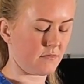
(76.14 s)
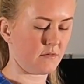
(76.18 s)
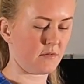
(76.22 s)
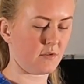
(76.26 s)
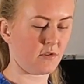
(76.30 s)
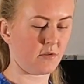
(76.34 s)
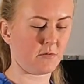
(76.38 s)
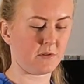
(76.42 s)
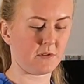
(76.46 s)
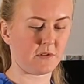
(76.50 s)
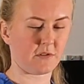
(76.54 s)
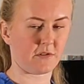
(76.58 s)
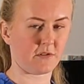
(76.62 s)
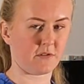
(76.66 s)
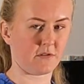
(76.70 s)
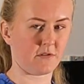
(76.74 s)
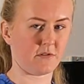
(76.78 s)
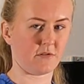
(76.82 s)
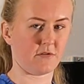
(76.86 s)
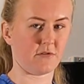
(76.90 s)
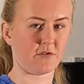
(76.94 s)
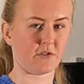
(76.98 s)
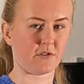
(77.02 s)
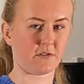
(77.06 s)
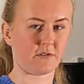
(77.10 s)
It's always good
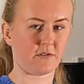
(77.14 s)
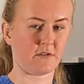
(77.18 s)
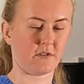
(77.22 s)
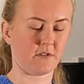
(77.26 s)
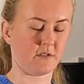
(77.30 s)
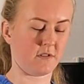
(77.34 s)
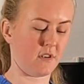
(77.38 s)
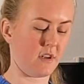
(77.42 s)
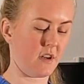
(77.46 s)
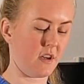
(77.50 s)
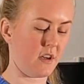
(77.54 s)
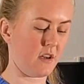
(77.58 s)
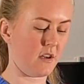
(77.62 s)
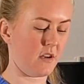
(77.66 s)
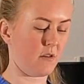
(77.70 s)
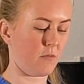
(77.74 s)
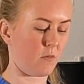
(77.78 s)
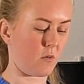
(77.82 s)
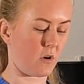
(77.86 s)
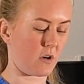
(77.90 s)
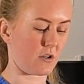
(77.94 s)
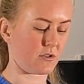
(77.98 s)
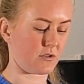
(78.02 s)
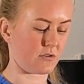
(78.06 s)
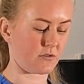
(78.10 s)
to just
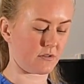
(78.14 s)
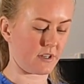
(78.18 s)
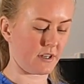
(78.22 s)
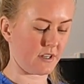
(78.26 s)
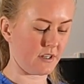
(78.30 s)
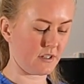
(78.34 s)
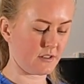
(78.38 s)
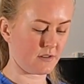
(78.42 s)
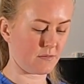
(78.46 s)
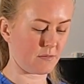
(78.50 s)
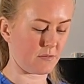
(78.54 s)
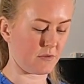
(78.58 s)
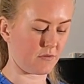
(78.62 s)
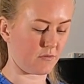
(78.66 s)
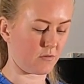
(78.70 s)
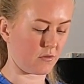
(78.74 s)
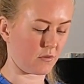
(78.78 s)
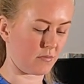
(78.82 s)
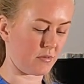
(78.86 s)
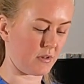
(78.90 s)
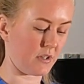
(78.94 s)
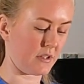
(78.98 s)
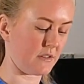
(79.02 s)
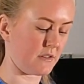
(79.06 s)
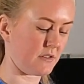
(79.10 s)
wash your hands
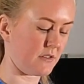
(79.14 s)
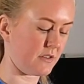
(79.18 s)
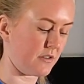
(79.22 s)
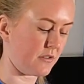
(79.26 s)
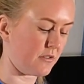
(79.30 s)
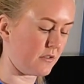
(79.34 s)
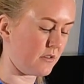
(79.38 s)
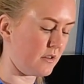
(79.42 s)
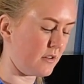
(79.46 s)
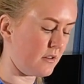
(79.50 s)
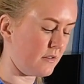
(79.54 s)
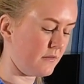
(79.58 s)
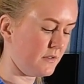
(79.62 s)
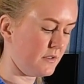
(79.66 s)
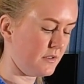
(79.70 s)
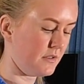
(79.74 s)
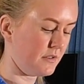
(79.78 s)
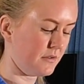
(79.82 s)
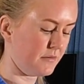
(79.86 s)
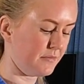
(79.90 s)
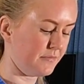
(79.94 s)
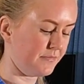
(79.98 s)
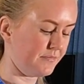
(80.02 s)
before placing your gloves.